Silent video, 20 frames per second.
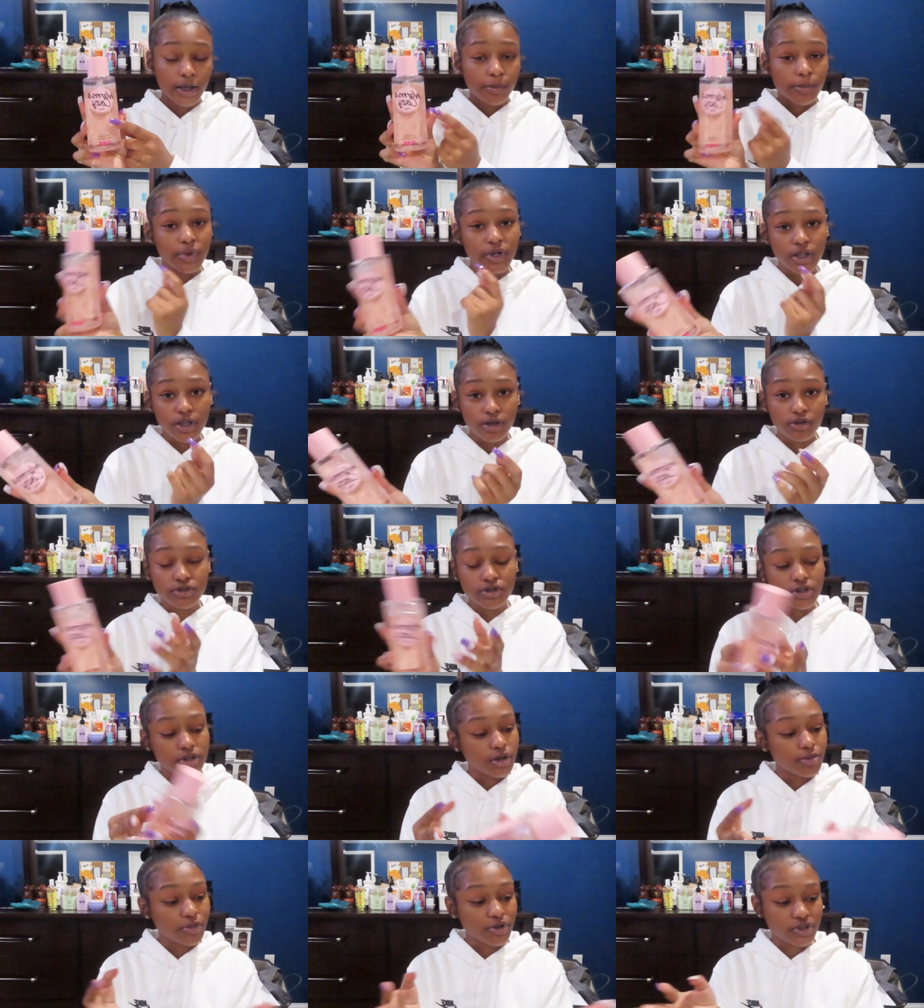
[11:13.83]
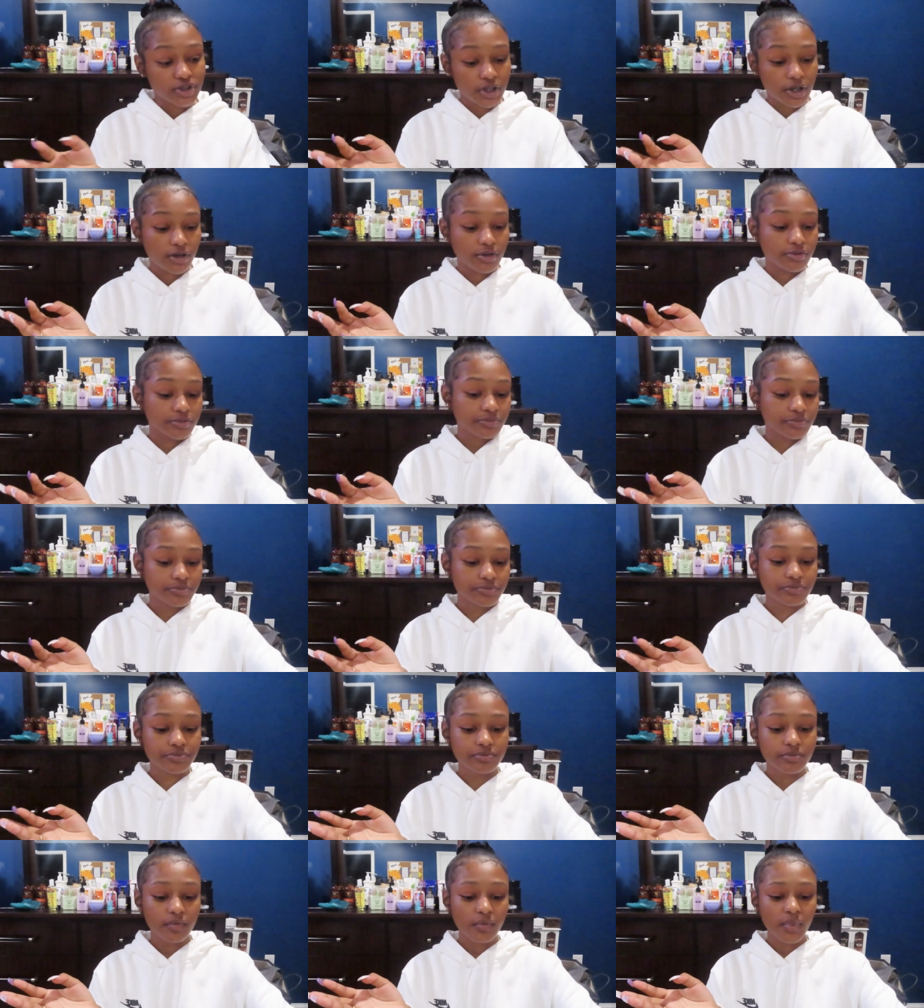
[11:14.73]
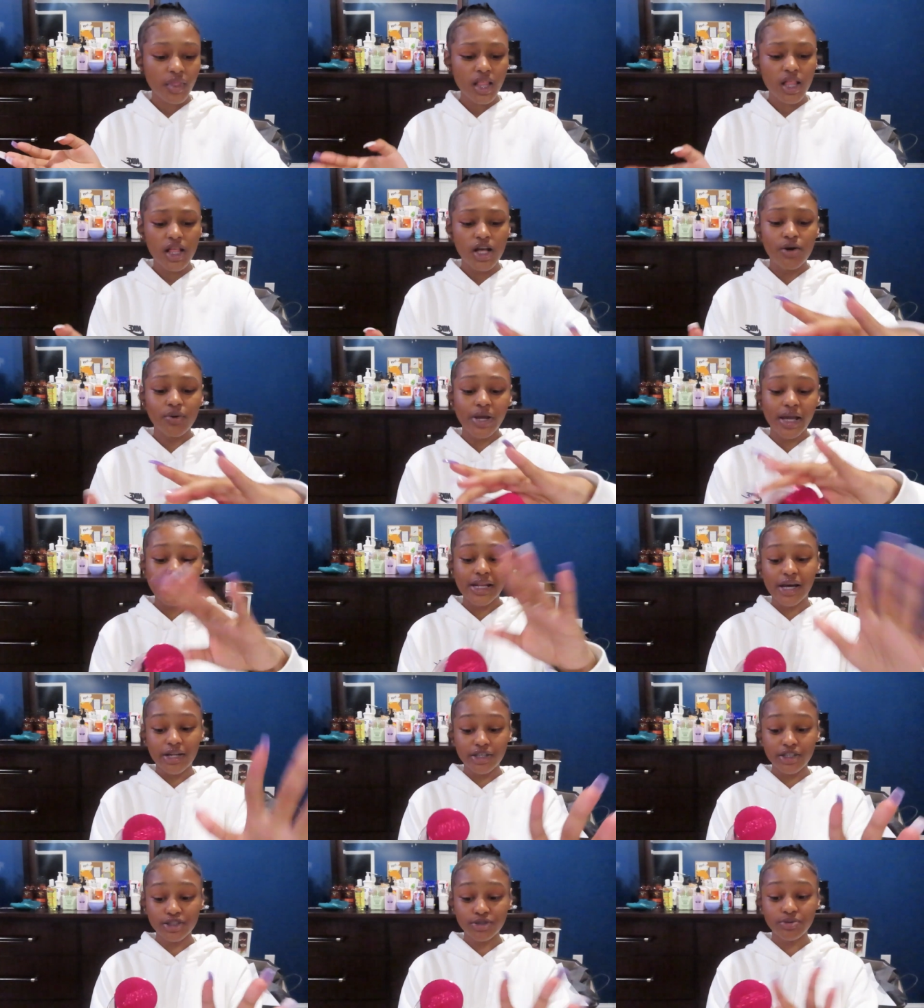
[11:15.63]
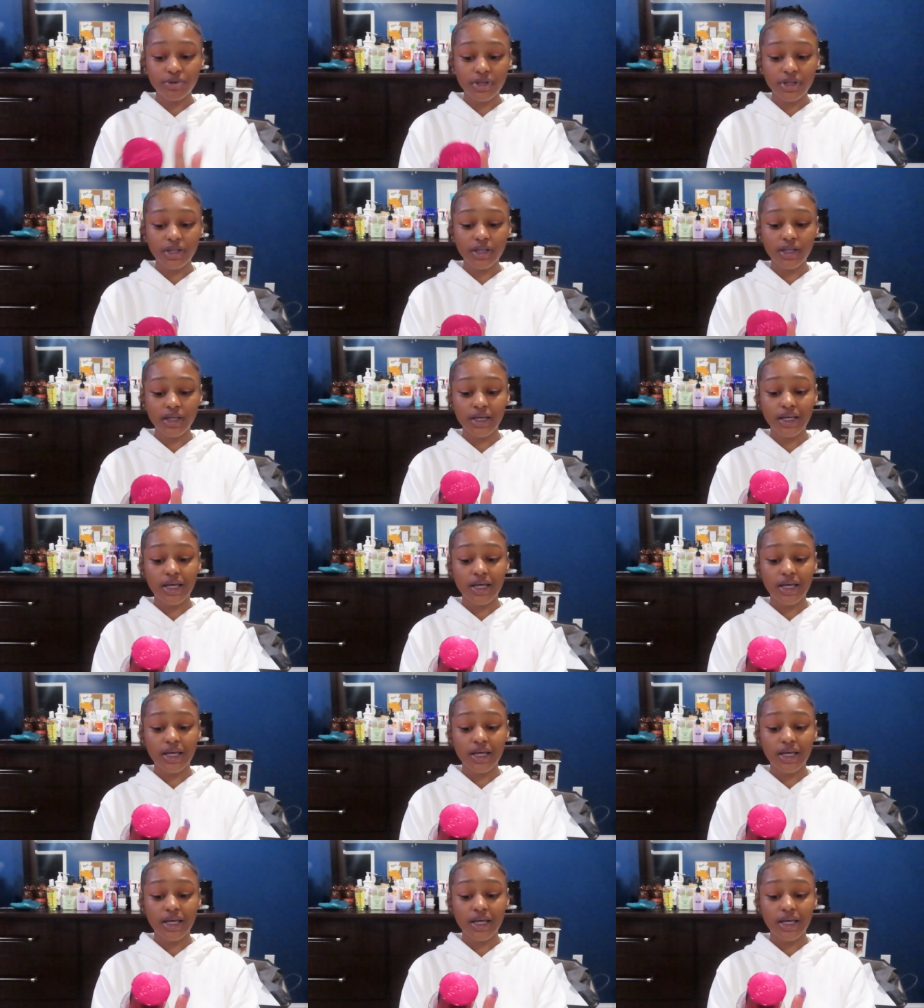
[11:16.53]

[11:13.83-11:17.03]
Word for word: But the lotion almost gone. Okay, now this one,